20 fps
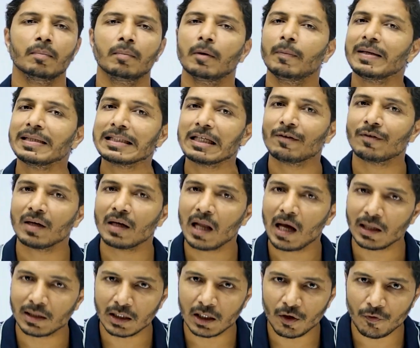But by several
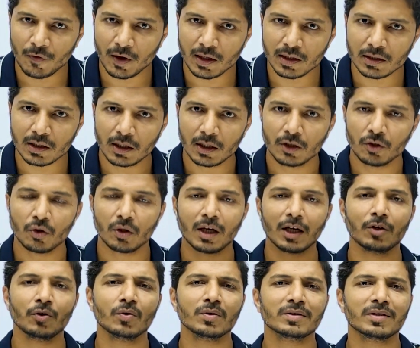other ways, you
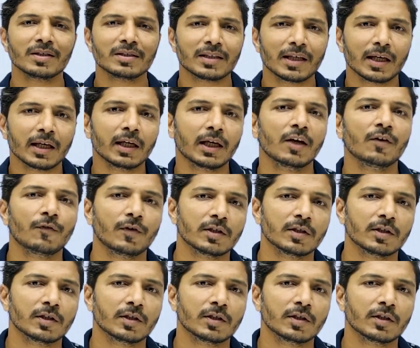can use this thinking